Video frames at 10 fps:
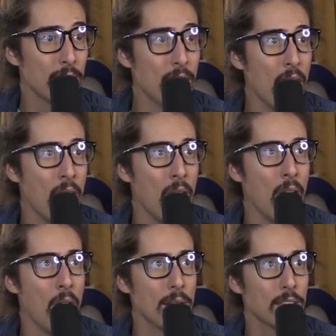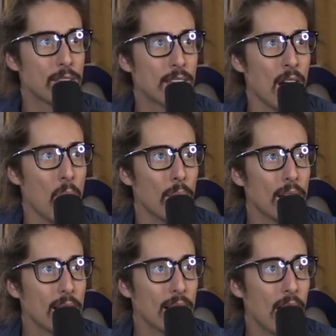No, you don't.
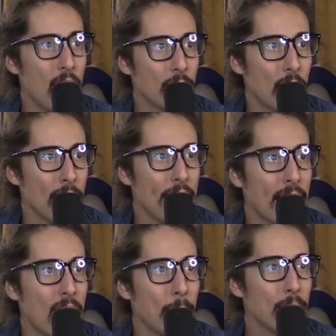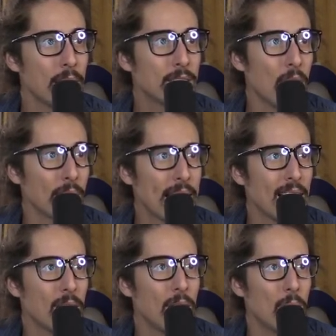Oh, don't hang up. Don't
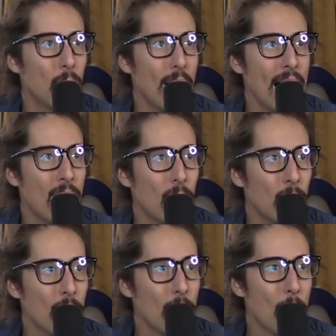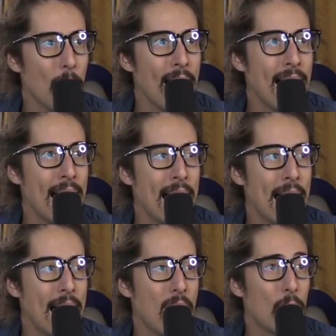ca- Oh, wow.
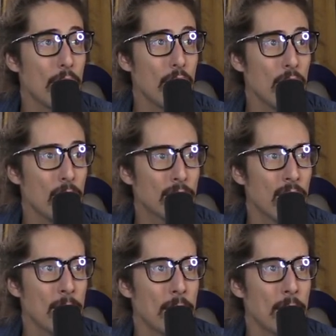Wow, dude, come